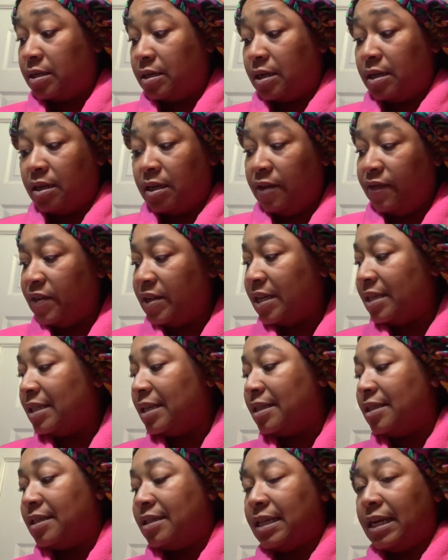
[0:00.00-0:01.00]
it. I love it. And
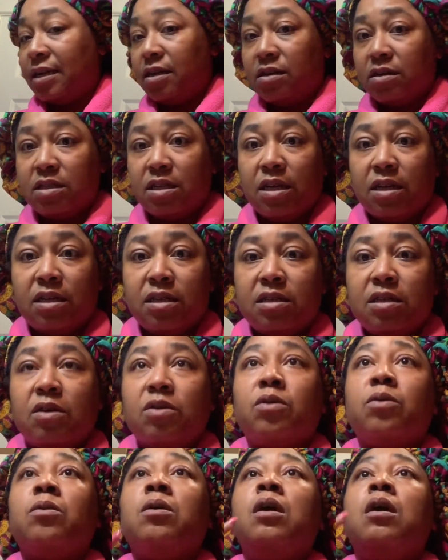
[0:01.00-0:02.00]
that Thayer's
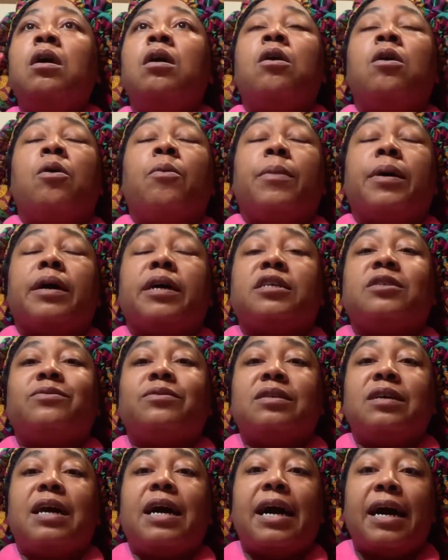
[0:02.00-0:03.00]
honeysuckle, oh my gosh,
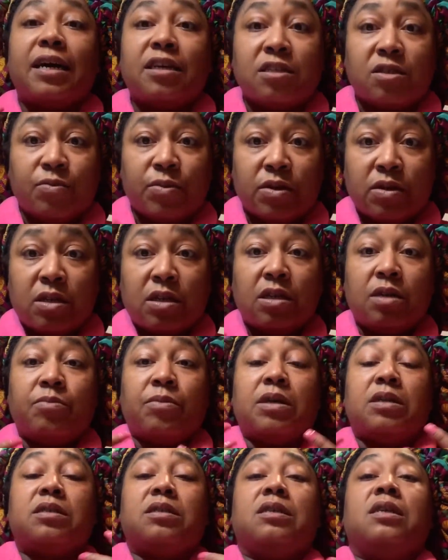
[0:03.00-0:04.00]
I smell good.
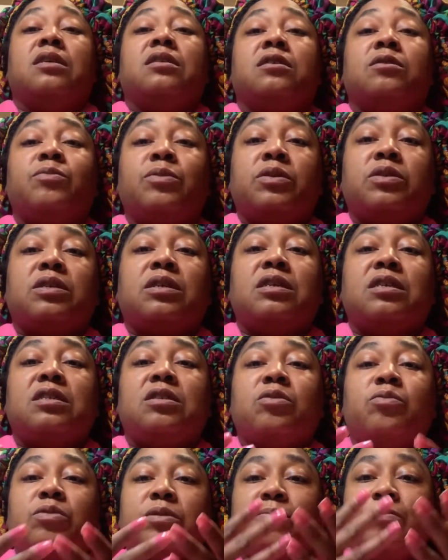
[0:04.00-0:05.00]
My skin smells good.
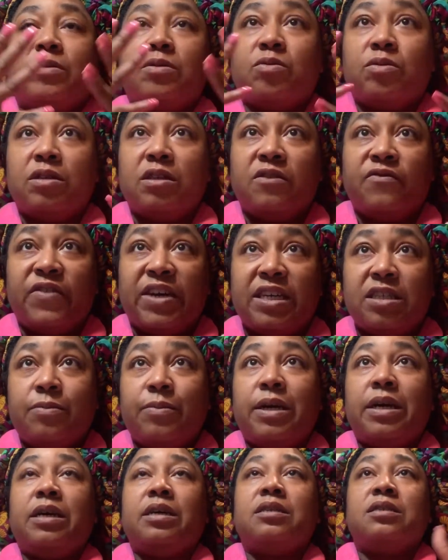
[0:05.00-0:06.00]
So with, between these face
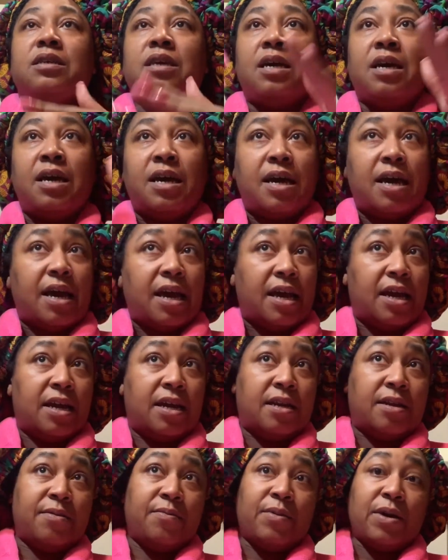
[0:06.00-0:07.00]
masks
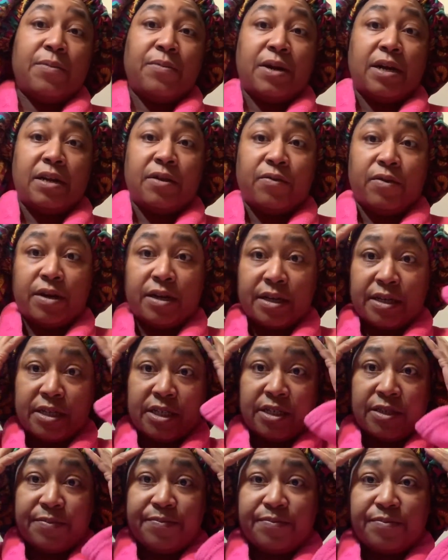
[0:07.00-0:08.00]
and my body
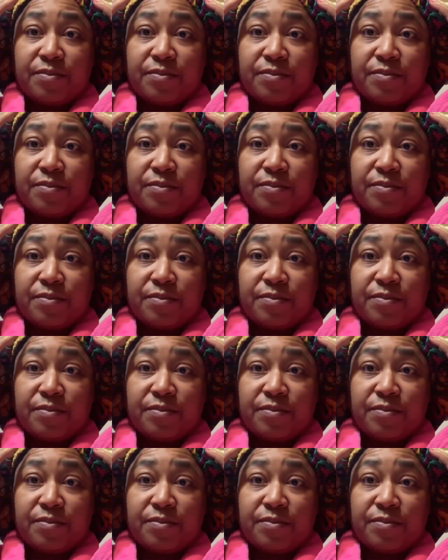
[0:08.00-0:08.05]
wash,